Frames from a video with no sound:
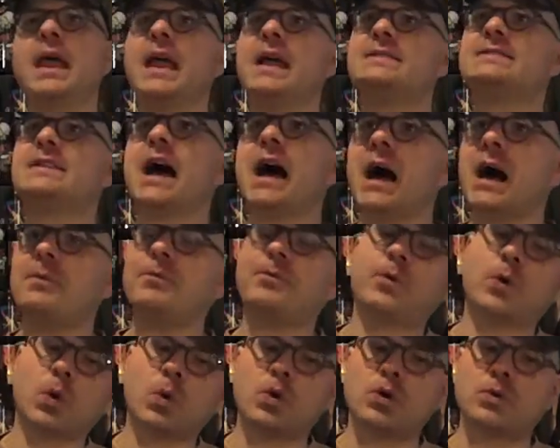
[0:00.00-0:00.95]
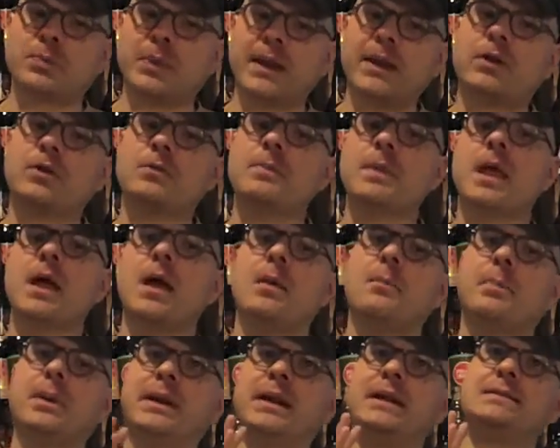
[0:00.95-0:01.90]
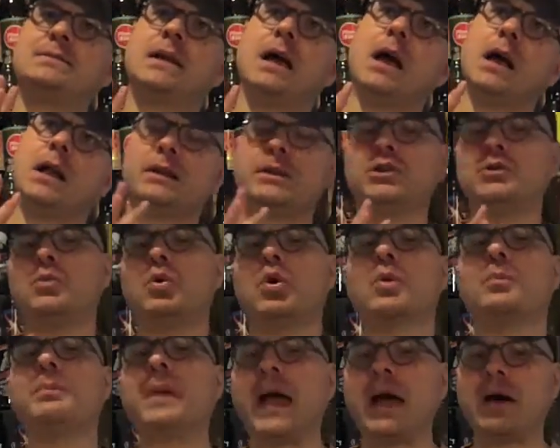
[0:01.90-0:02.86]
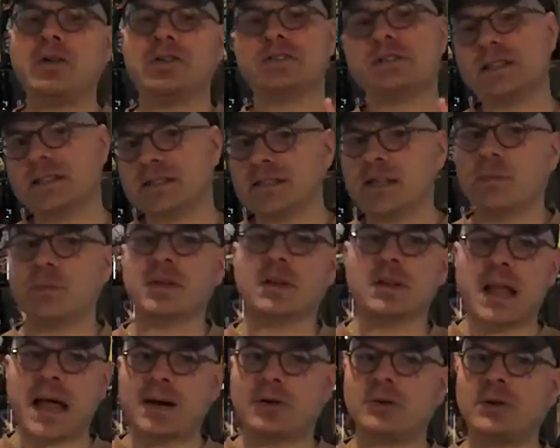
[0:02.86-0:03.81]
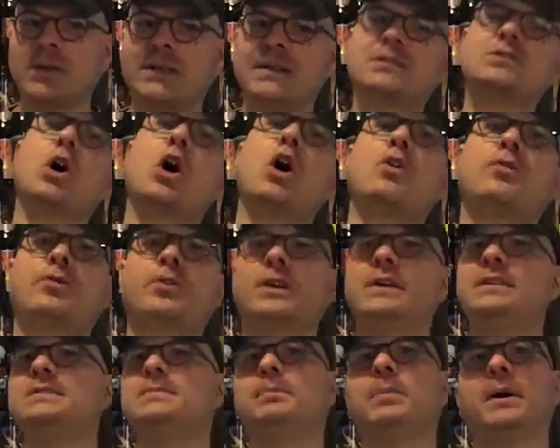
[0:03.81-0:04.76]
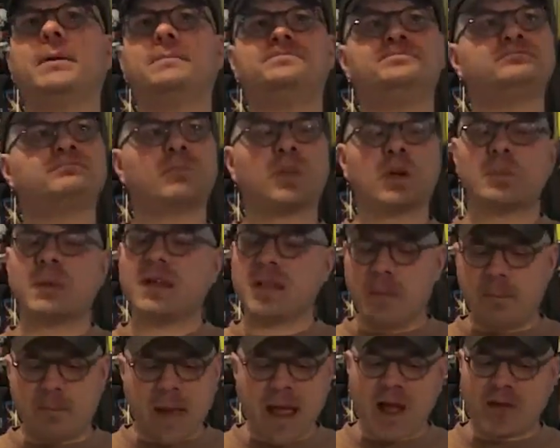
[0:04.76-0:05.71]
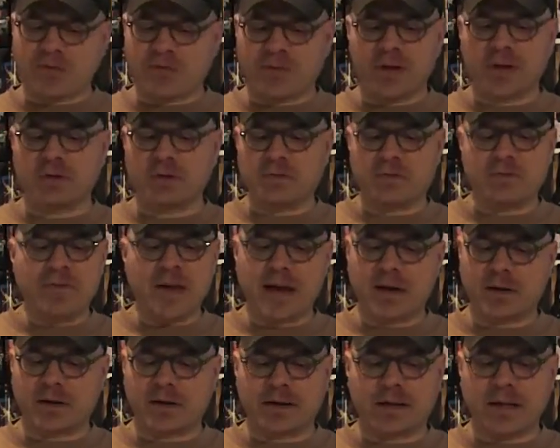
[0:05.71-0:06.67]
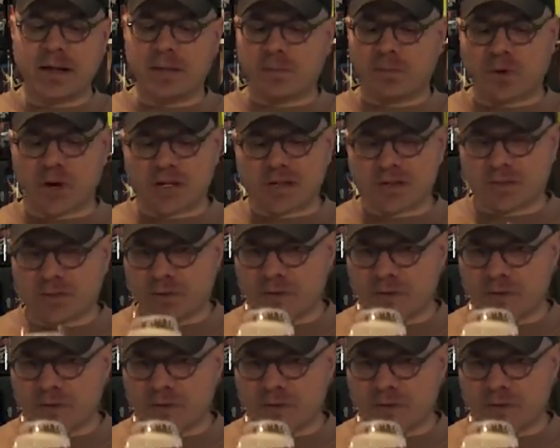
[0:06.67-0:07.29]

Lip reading: It's a hop-forward beer, but it's a little more balanced than some of the Lagunitas offerings. But, man, the mouthfeel is very impressive